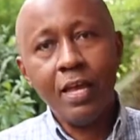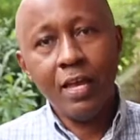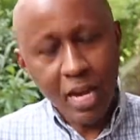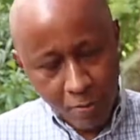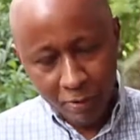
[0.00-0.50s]

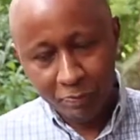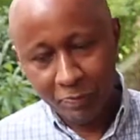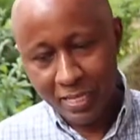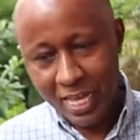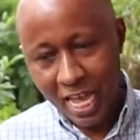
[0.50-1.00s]
Anyway,
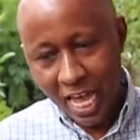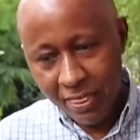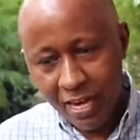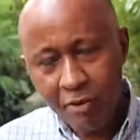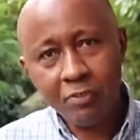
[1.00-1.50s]

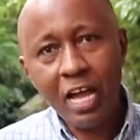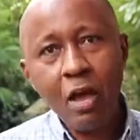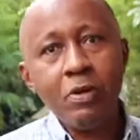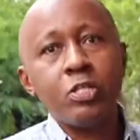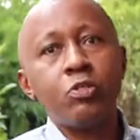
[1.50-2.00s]
thereafter, I
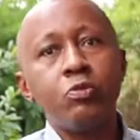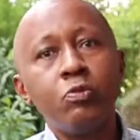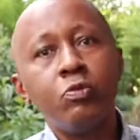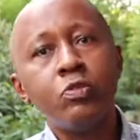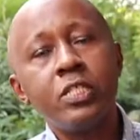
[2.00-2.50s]
went to
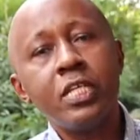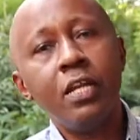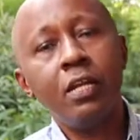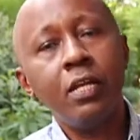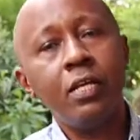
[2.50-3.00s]

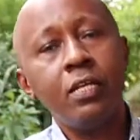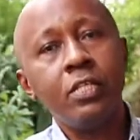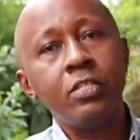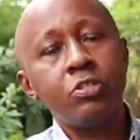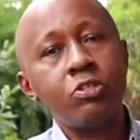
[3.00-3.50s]
sell
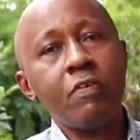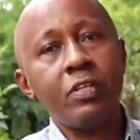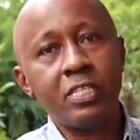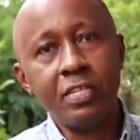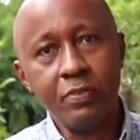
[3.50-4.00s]
travel
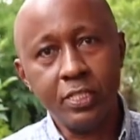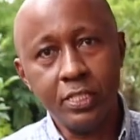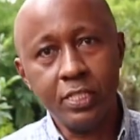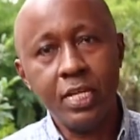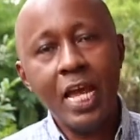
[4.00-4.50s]
services.